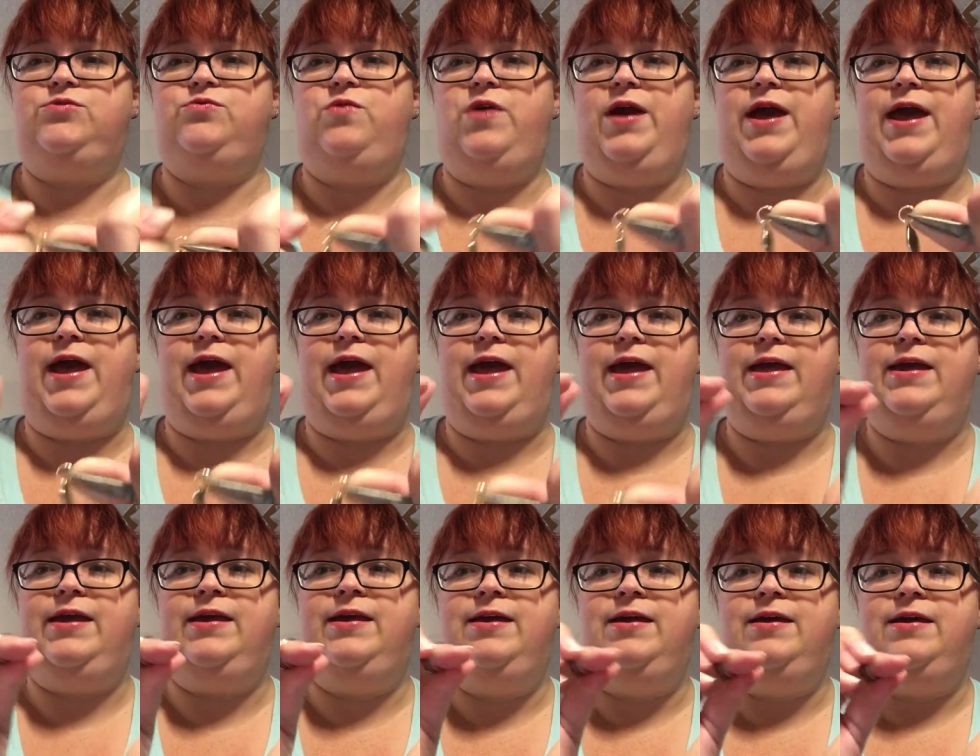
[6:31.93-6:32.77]

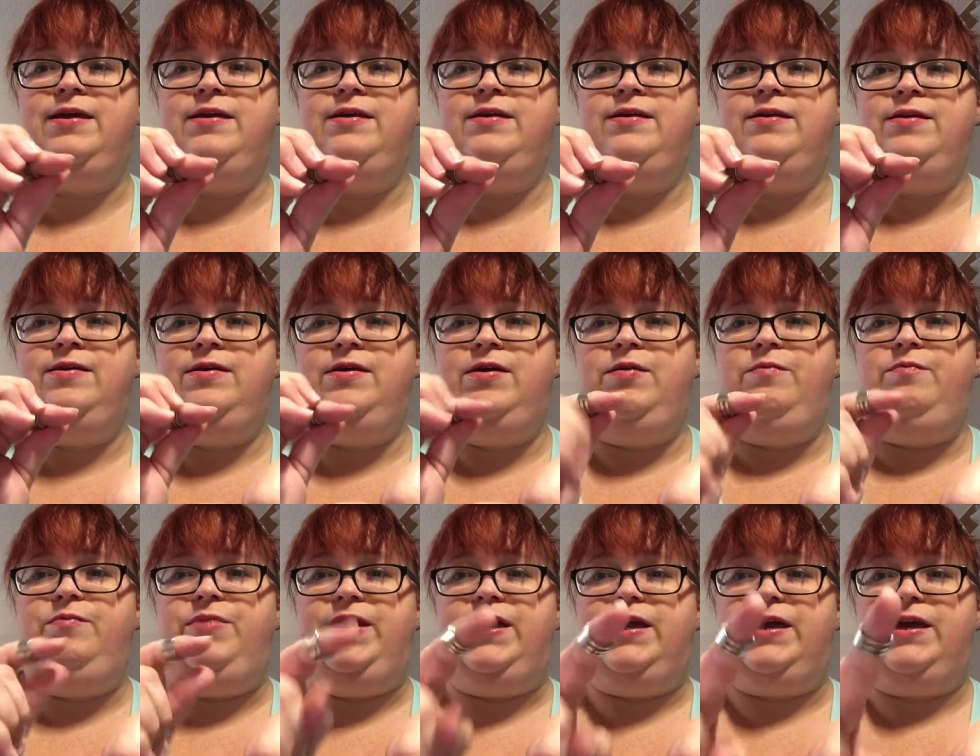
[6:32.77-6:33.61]
way
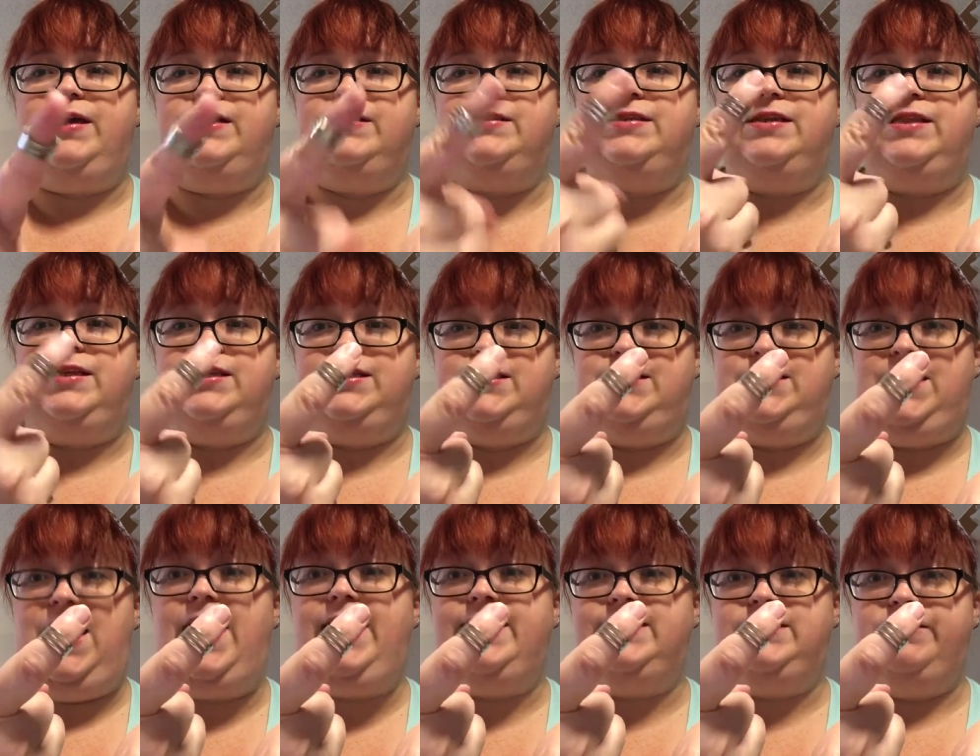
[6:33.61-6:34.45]
because of the
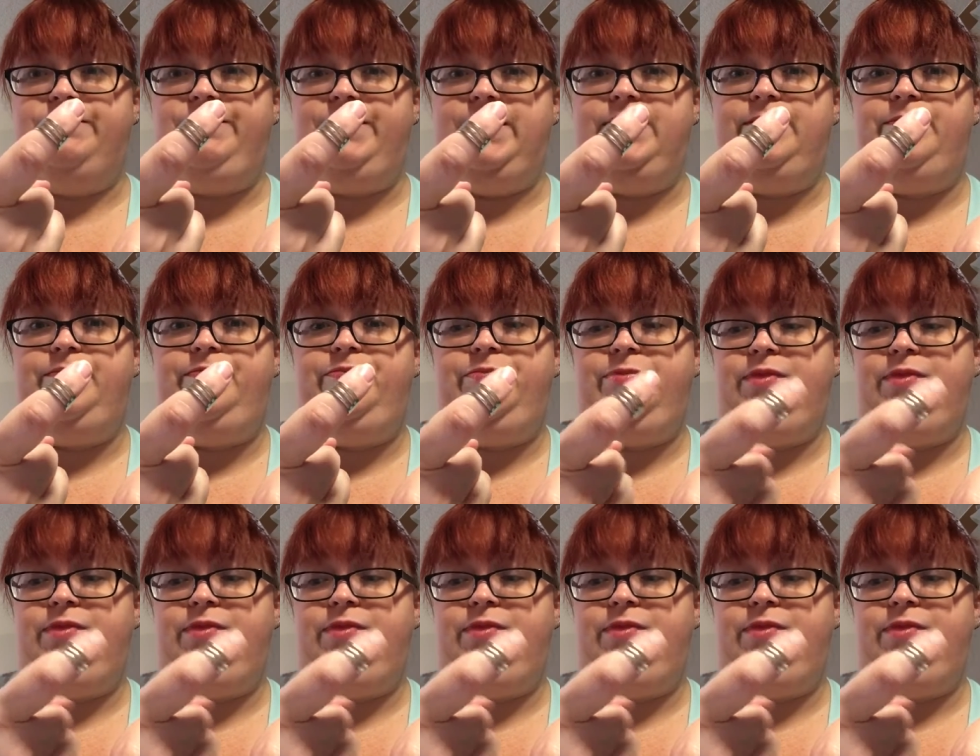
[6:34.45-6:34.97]
size of it.